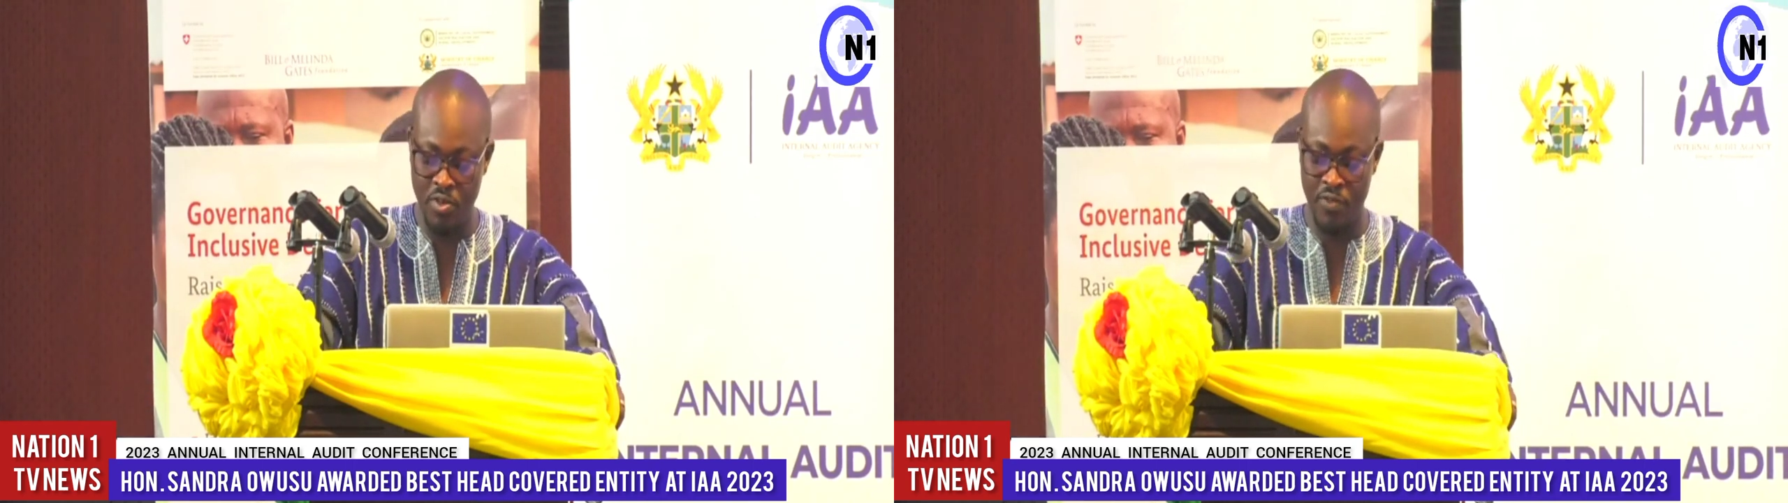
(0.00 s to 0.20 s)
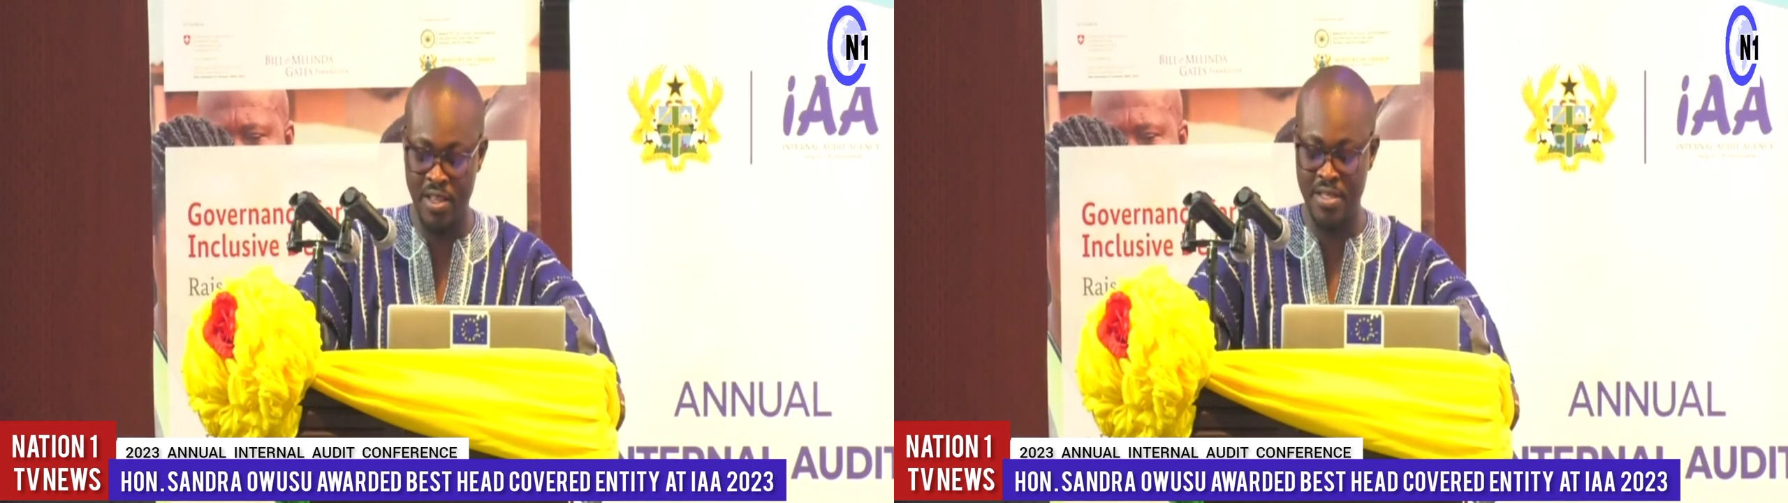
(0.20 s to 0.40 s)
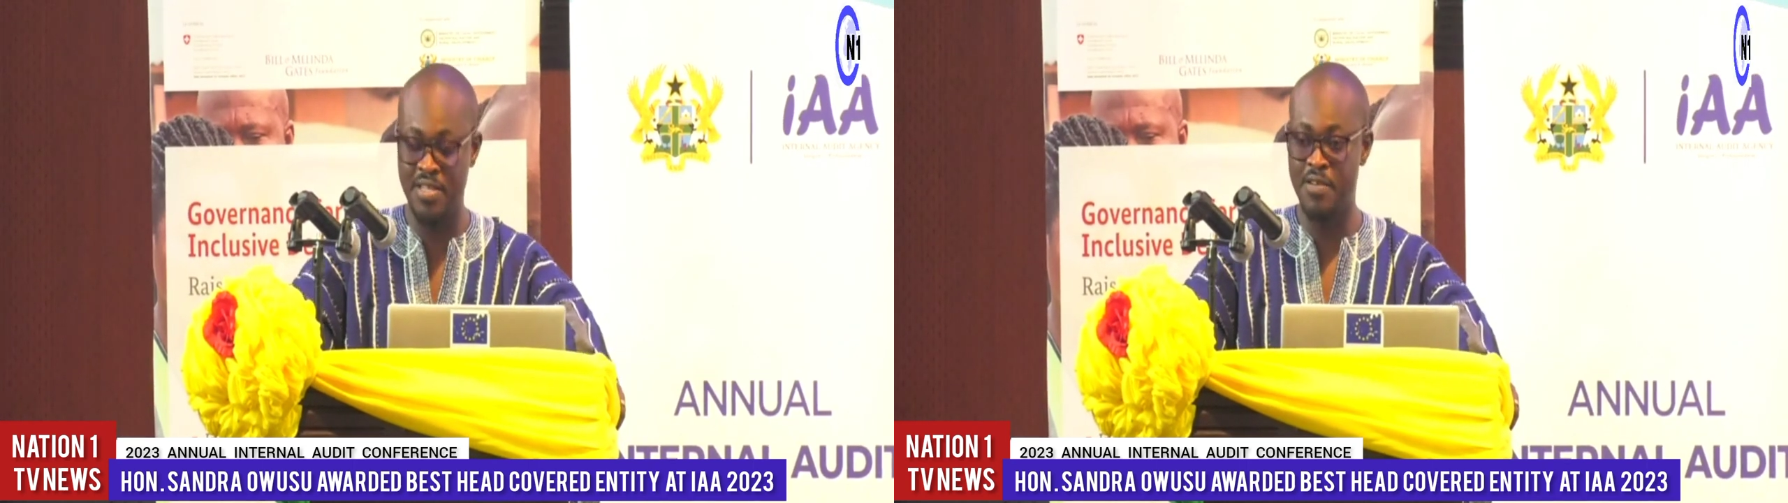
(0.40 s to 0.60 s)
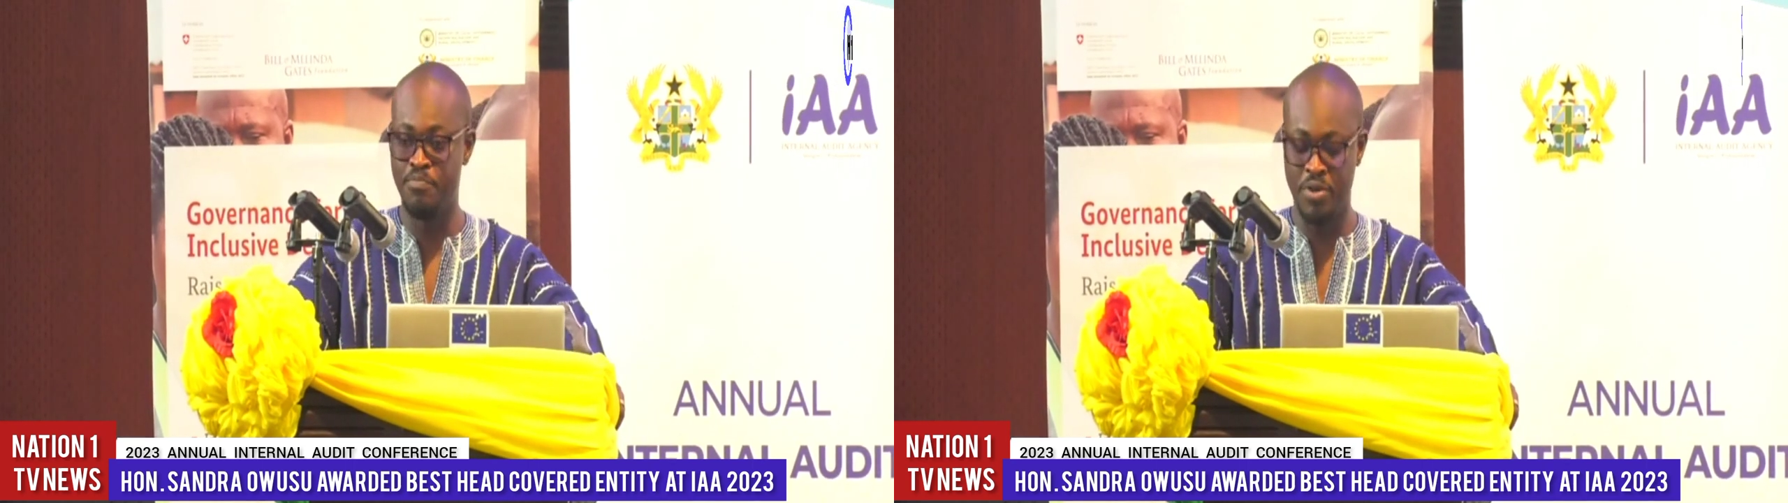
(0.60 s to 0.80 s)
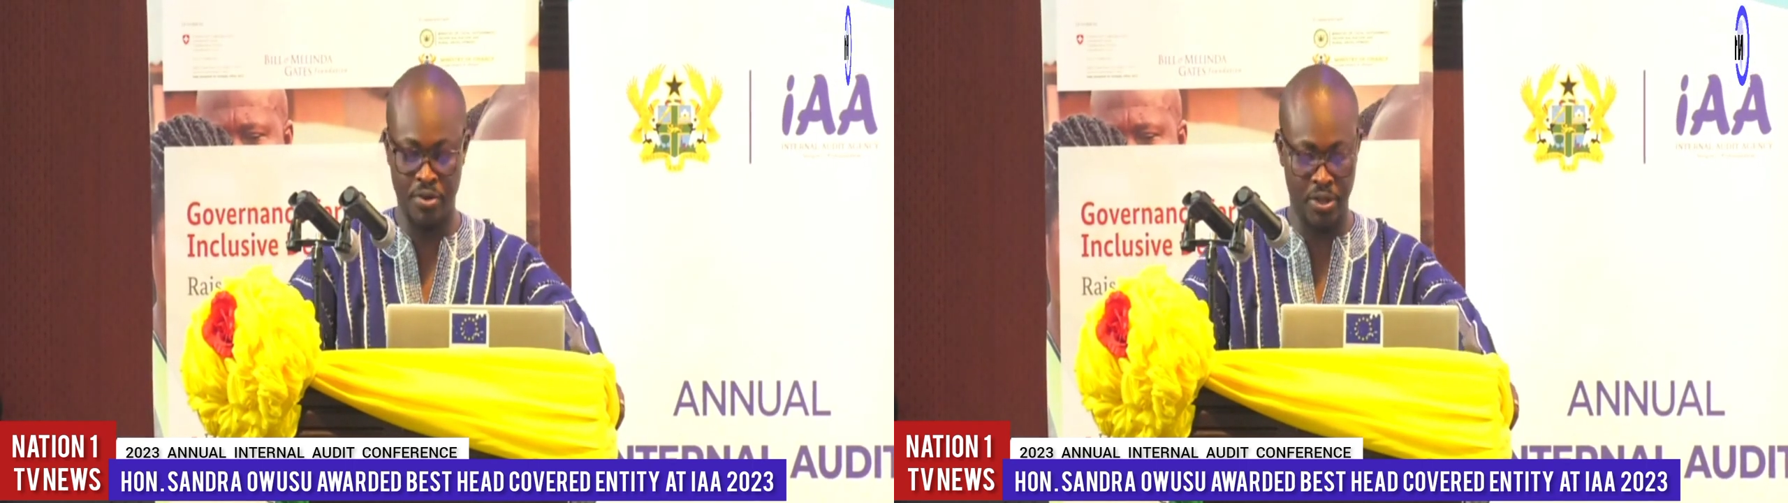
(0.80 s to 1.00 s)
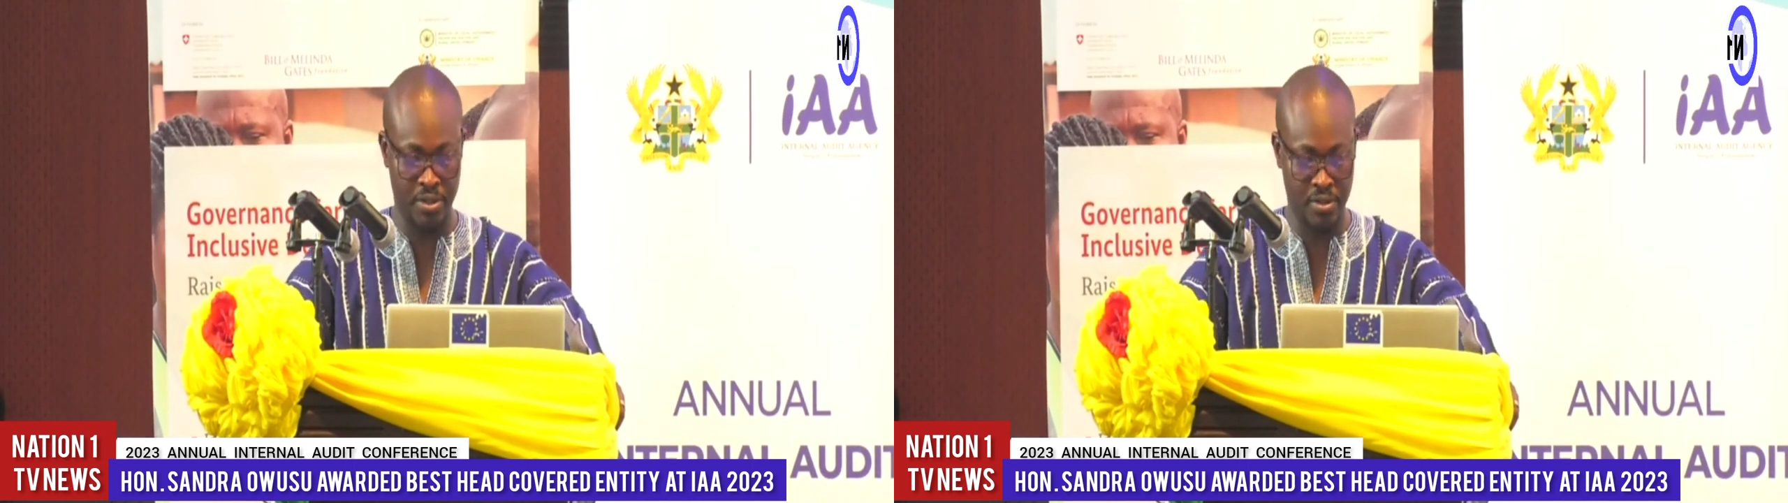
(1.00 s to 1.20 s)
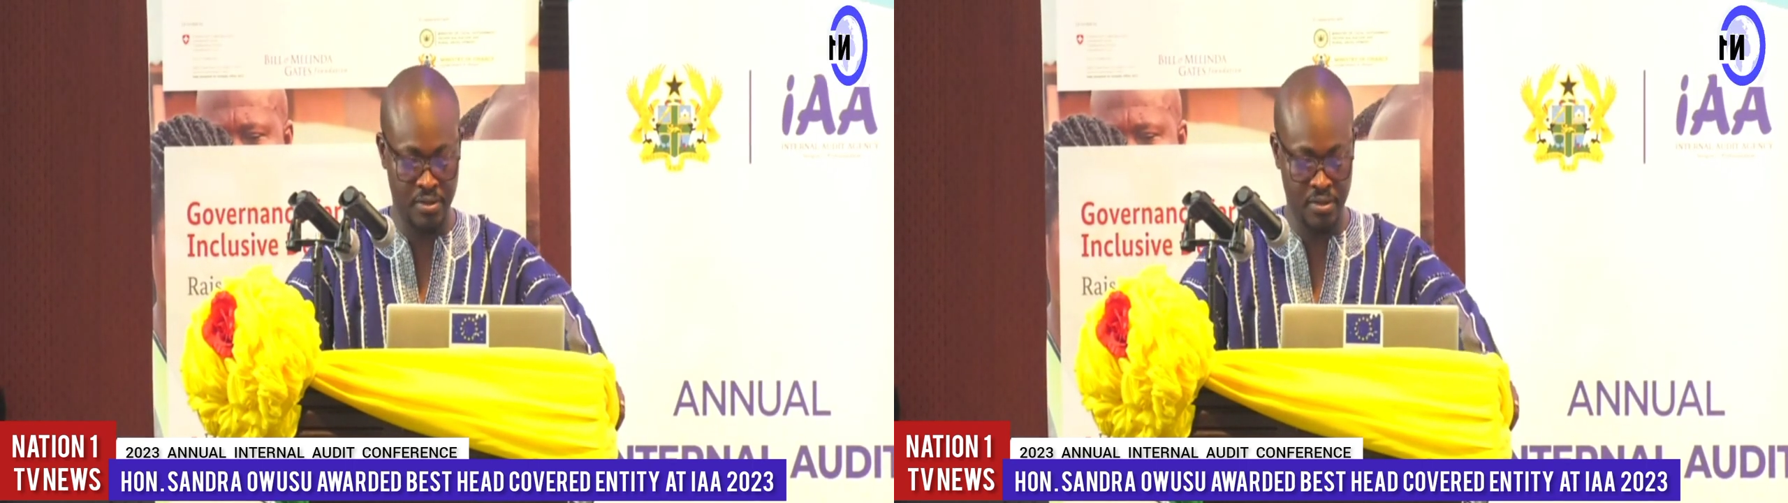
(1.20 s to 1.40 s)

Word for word: over the same period,